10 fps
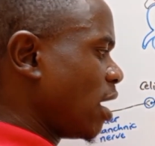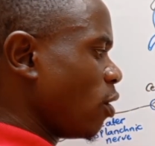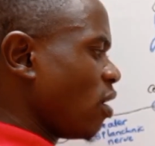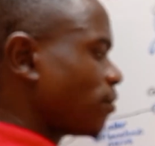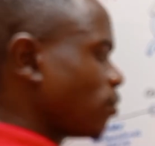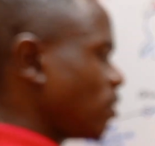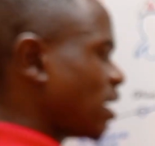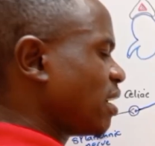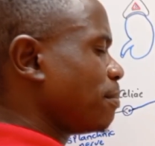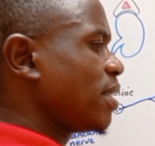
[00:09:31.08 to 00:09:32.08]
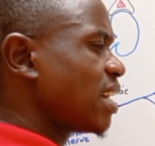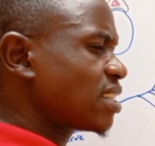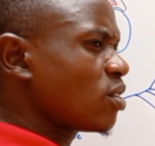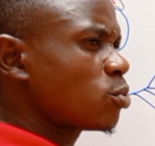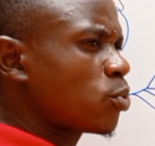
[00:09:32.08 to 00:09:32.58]
You have to know that the beta
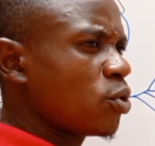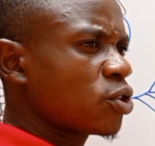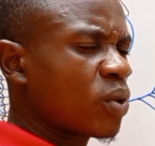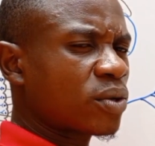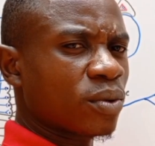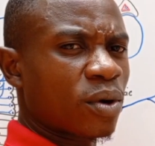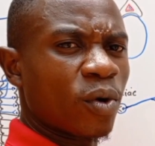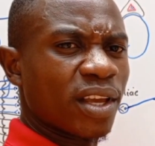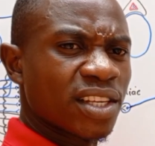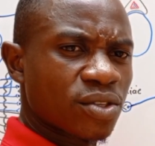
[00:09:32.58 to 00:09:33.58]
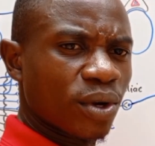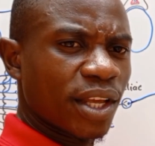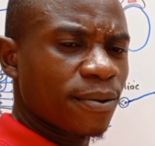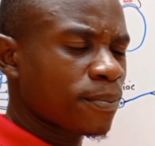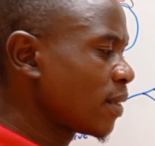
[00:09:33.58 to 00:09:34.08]
cells produce what we call
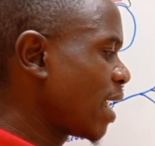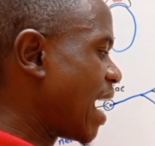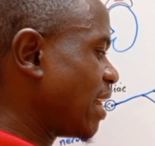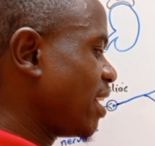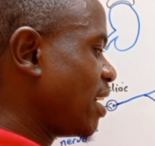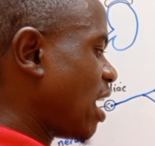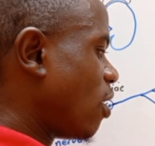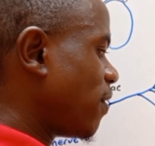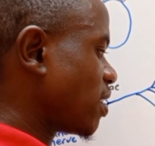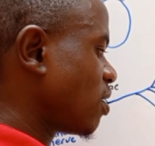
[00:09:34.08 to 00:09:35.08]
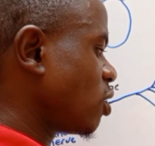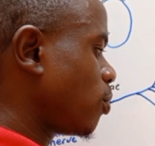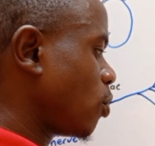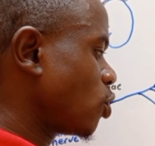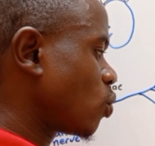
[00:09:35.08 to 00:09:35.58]
insulin, and then the alpha cells, they
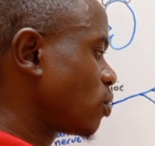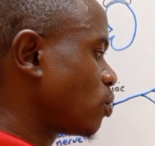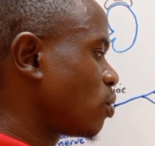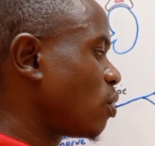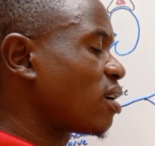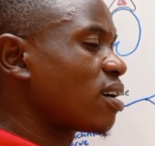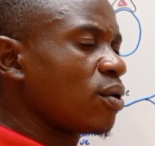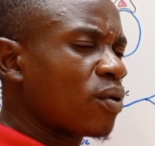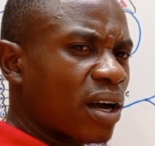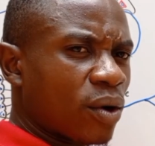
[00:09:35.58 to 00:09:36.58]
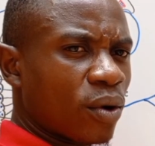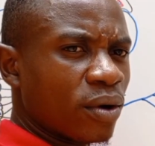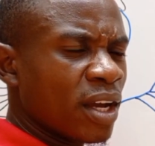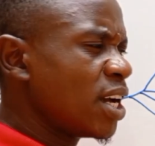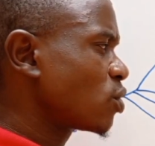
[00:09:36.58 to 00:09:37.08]
produce what we call glucagon.
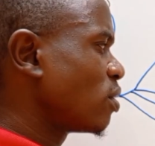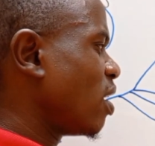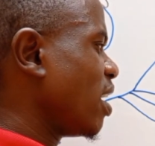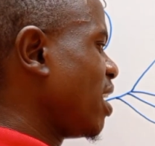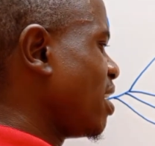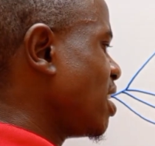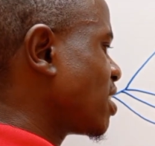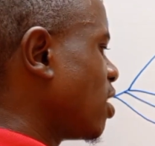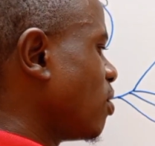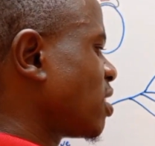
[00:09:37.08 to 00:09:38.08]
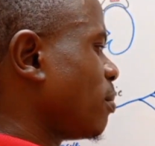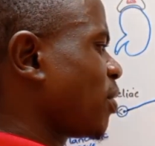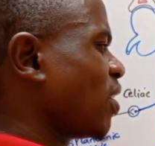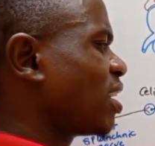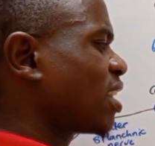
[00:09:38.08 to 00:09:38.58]
So now, in this kind of
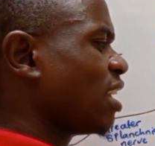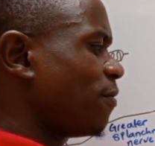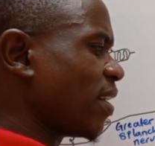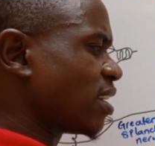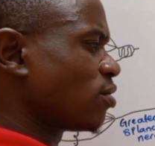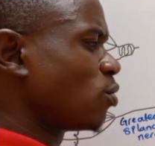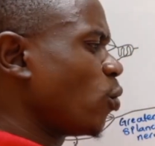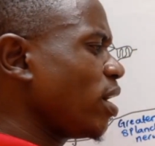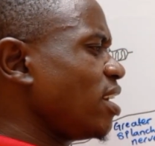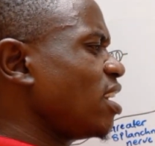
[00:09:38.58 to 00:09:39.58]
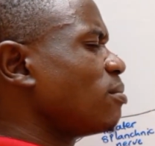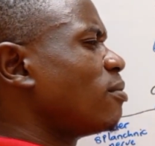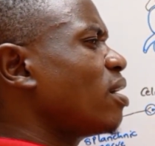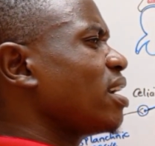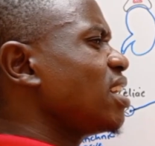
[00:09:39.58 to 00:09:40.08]
sympathetic effect, do we need
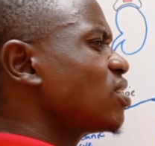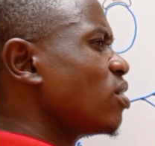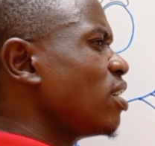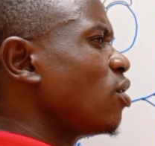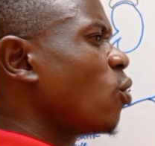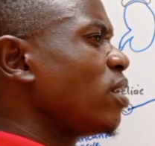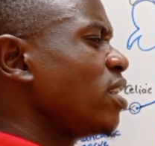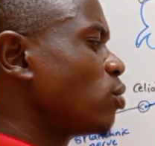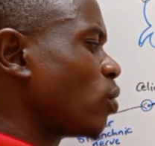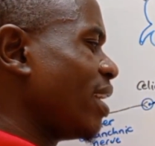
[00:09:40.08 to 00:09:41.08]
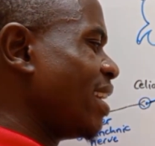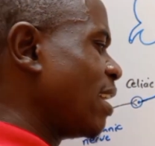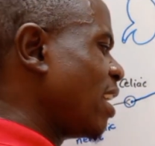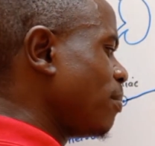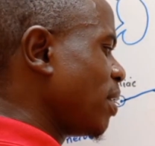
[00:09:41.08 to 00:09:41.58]
more insulin, or we need to
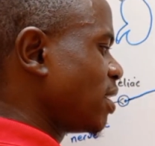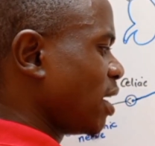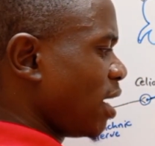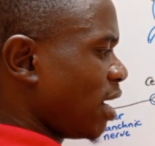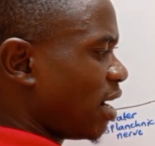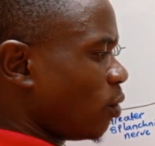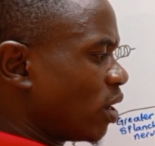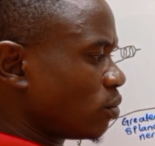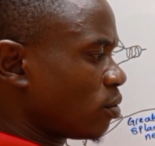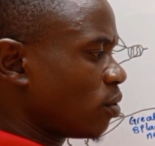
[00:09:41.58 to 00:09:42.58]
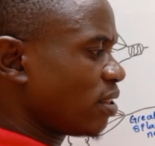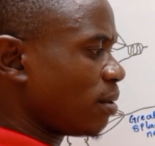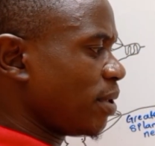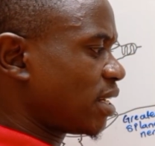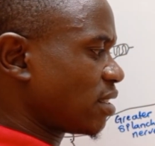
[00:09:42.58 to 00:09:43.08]
inhibit what we call the
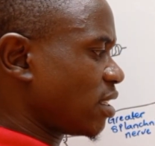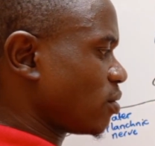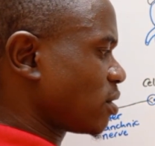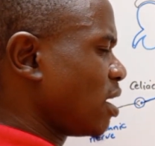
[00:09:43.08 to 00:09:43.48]
beta cells?